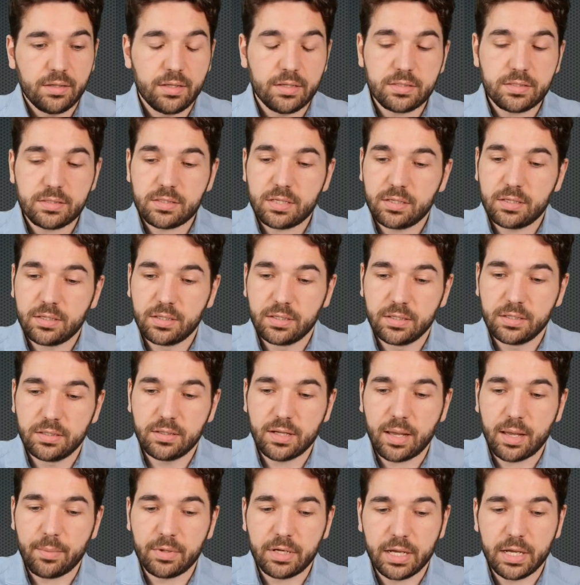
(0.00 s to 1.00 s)
This
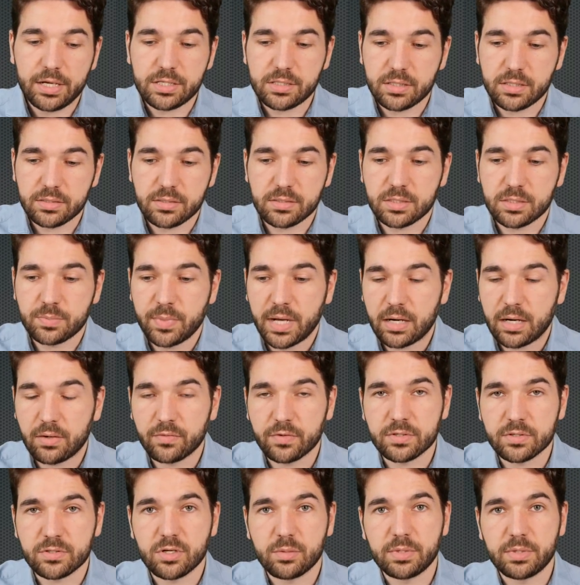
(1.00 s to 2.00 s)
nomination is
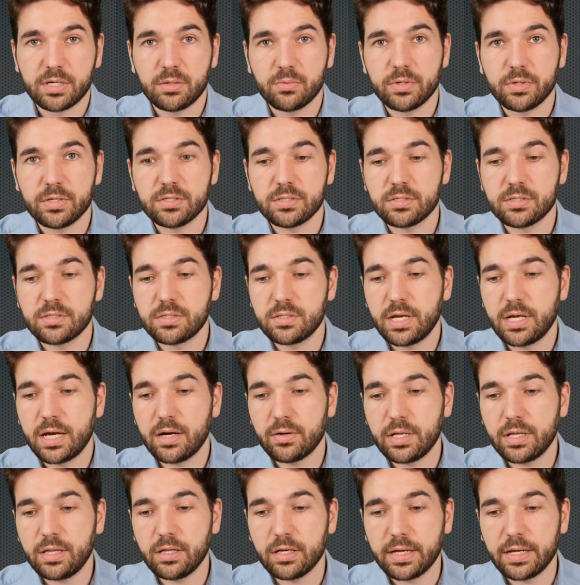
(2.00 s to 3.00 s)
inspiring for so many reasons.
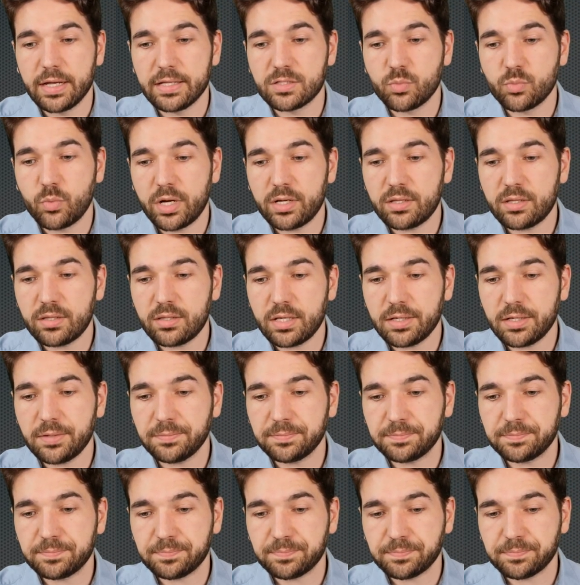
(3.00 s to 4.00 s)
Now, look, it's one
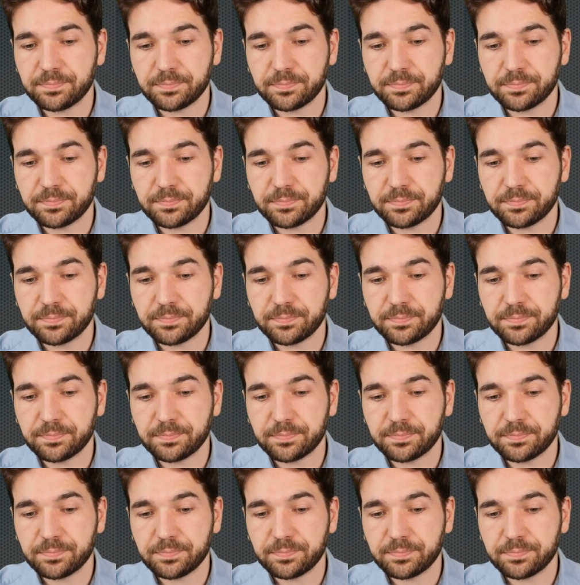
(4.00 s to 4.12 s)
thing